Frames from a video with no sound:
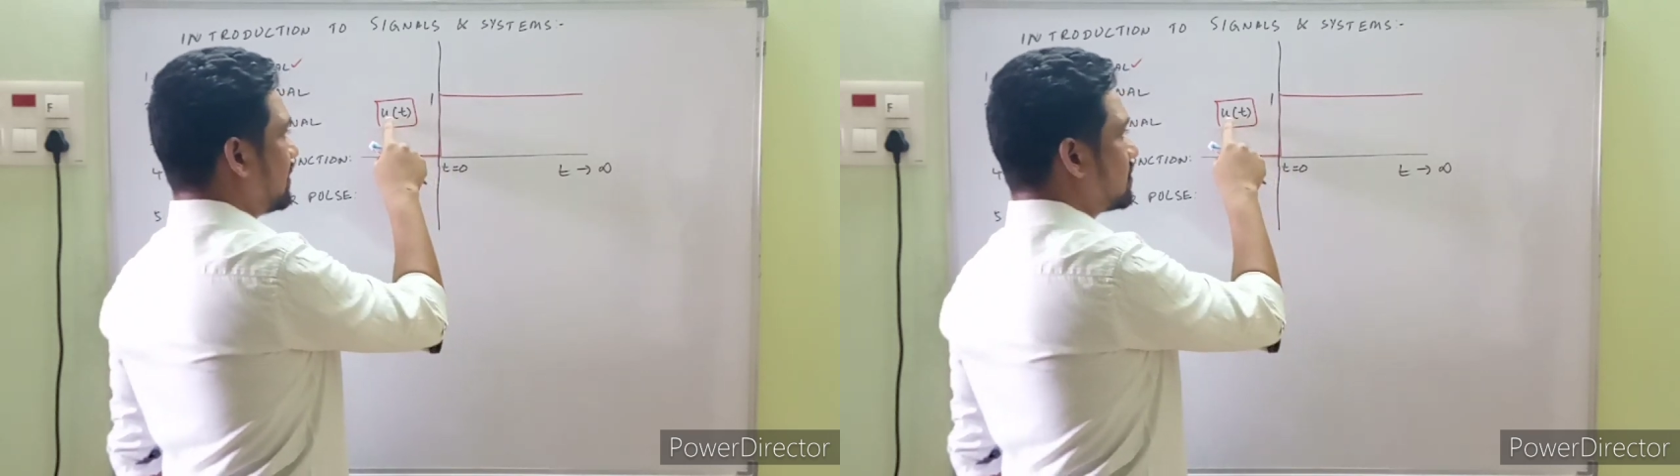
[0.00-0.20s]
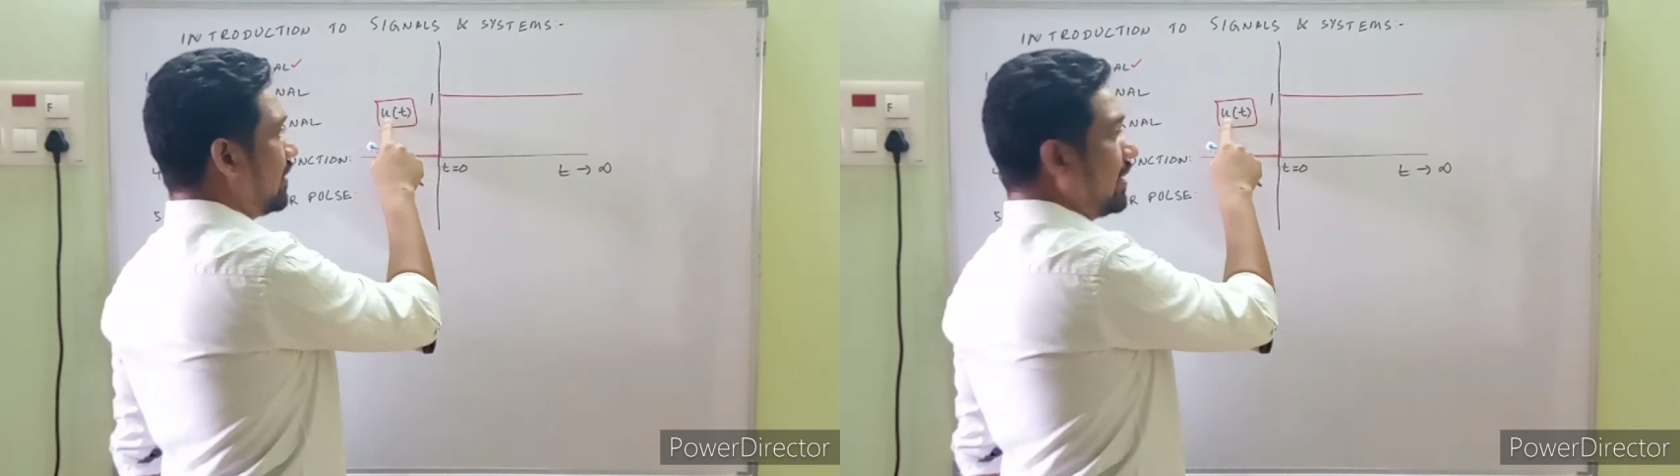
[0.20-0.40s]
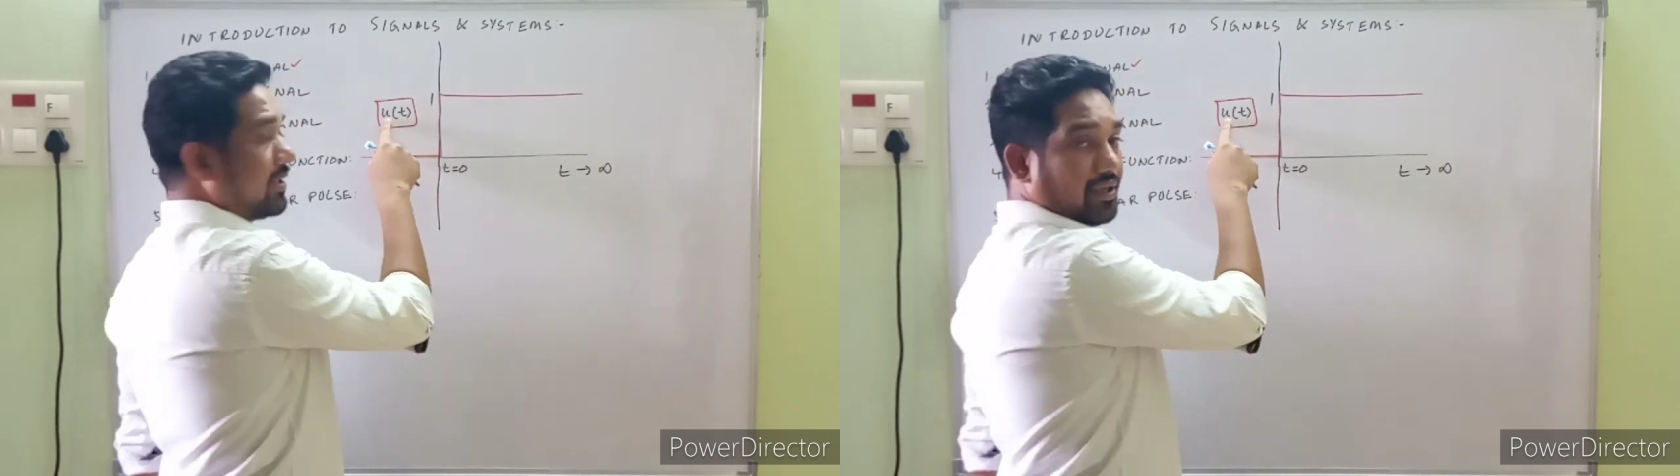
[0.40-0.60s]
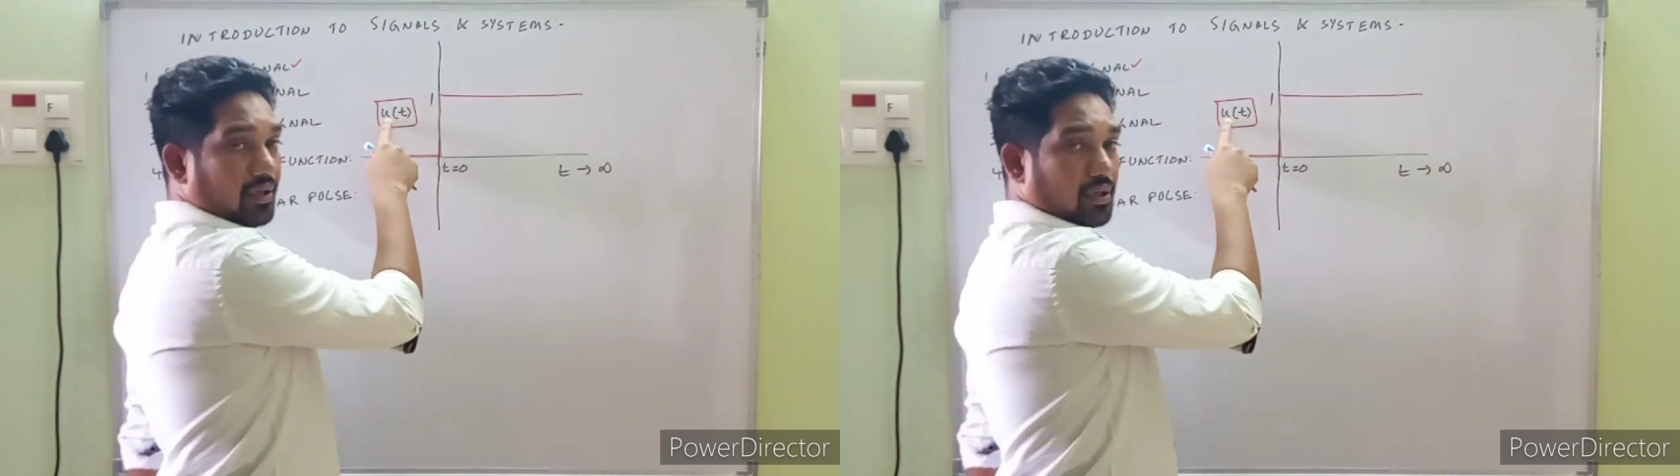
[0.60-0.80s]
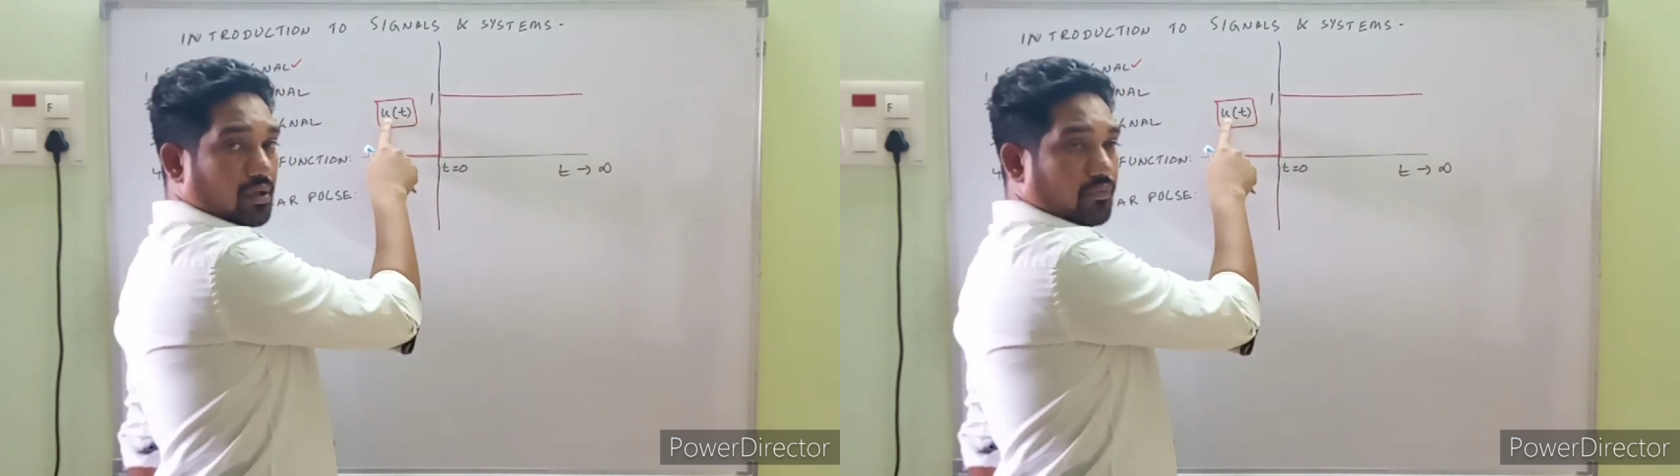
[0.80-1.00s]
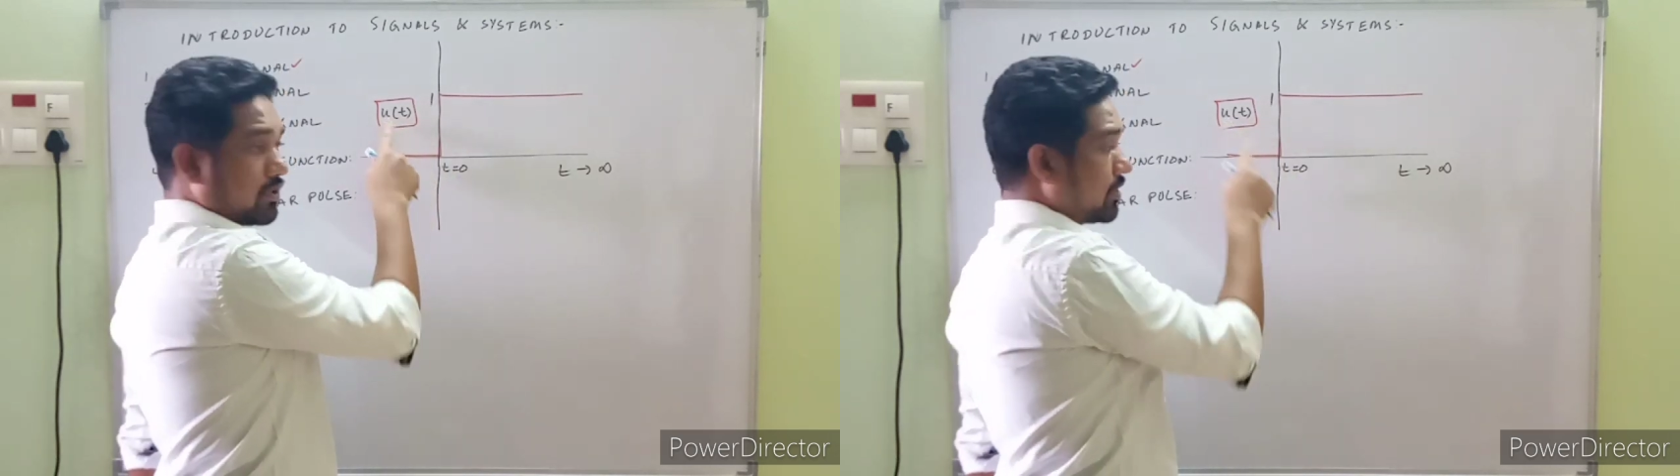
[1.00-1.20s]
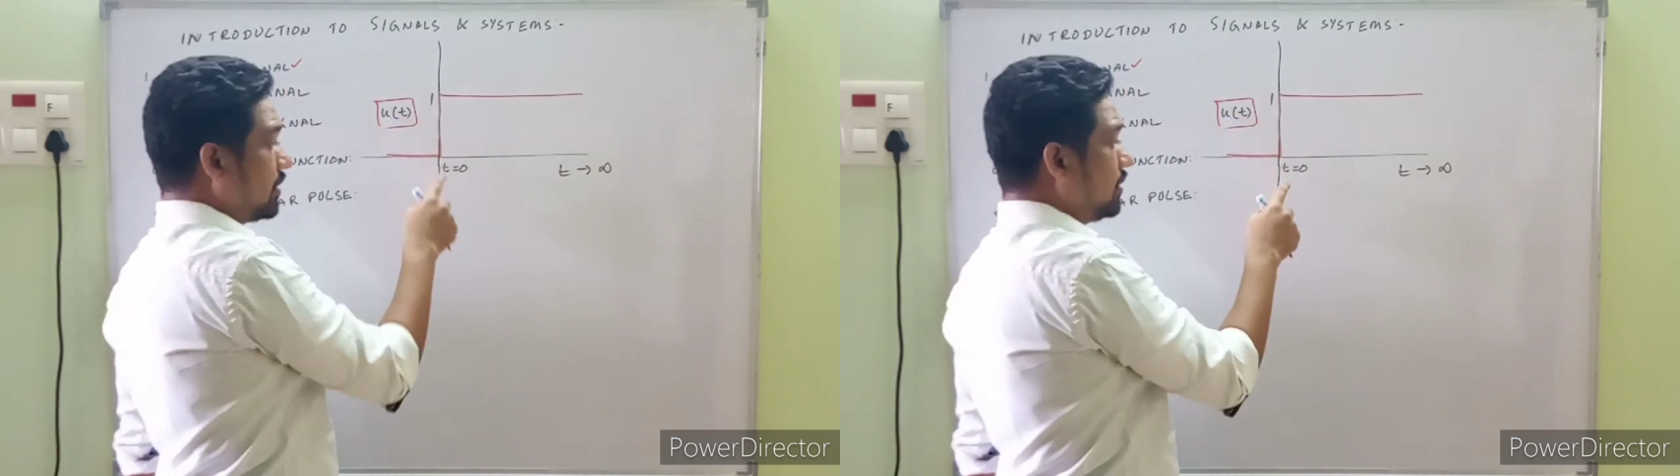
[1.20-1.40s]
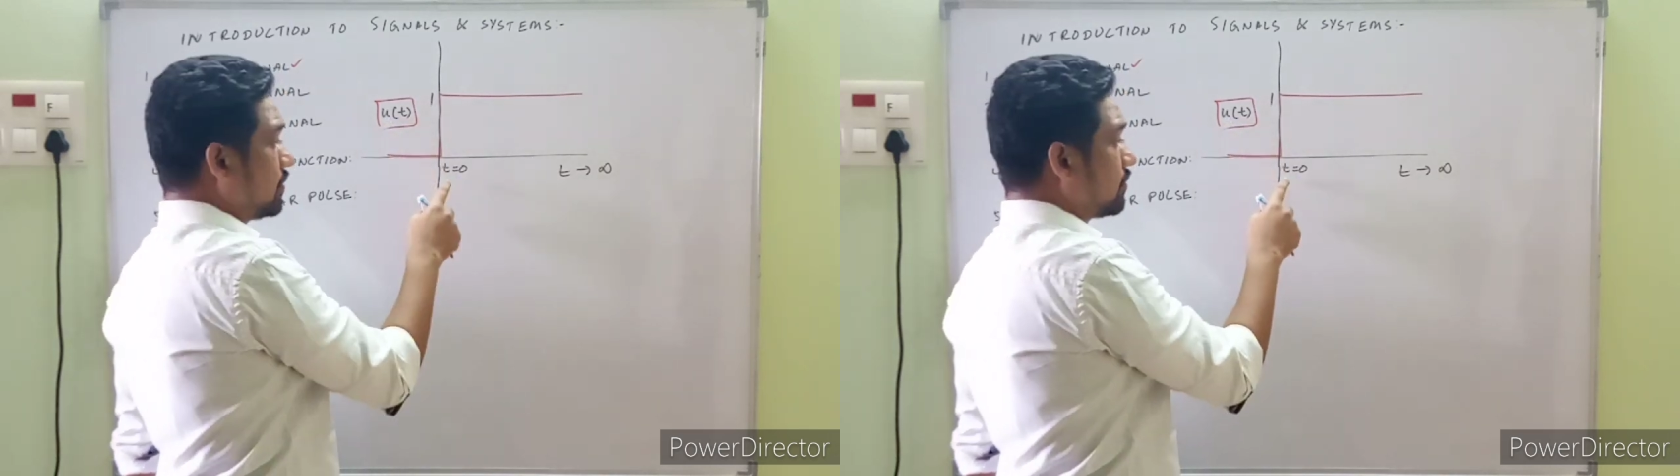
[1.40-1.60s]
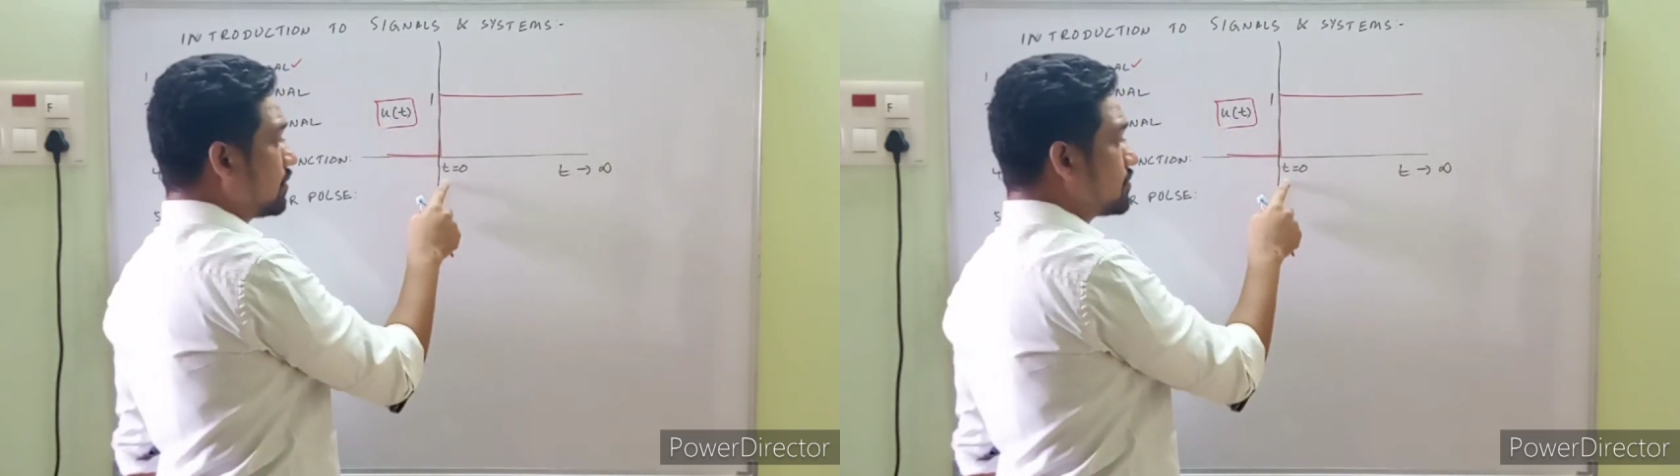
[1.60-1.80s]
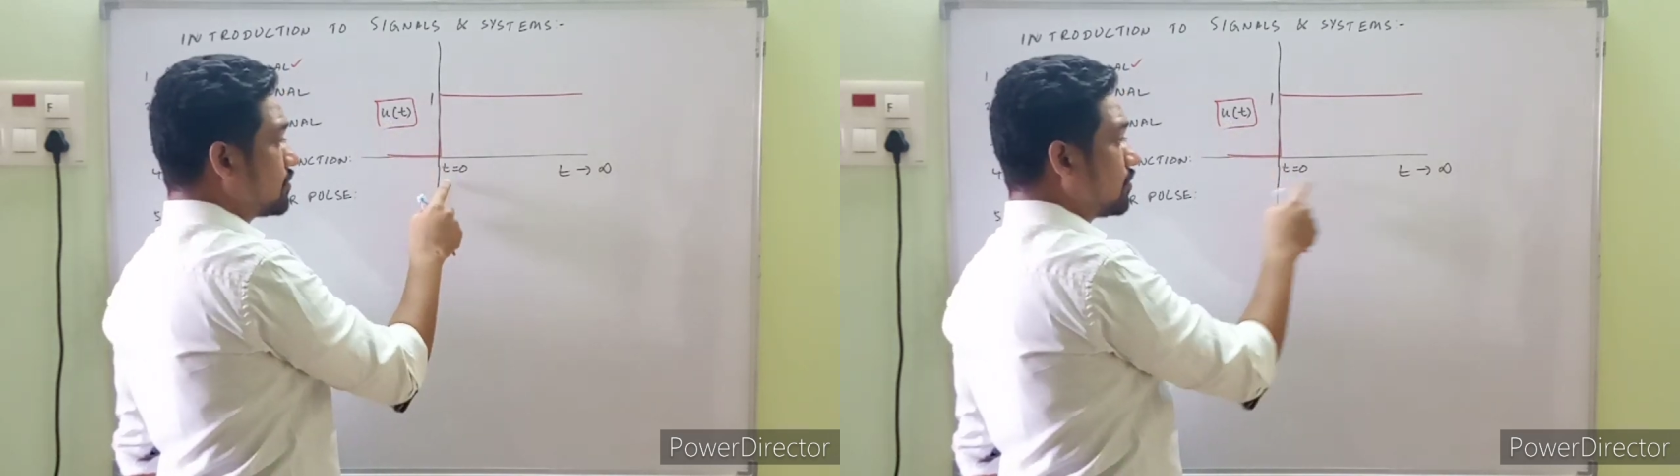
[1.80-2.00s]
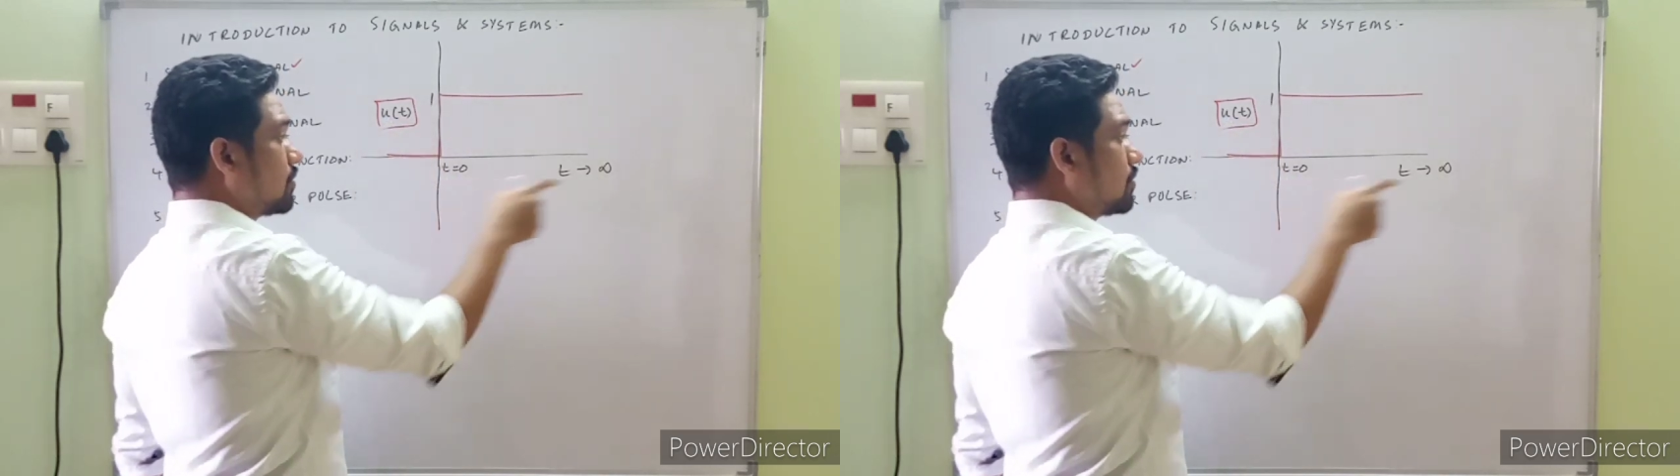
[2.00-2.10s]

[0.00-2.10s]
is valid for t equal to 0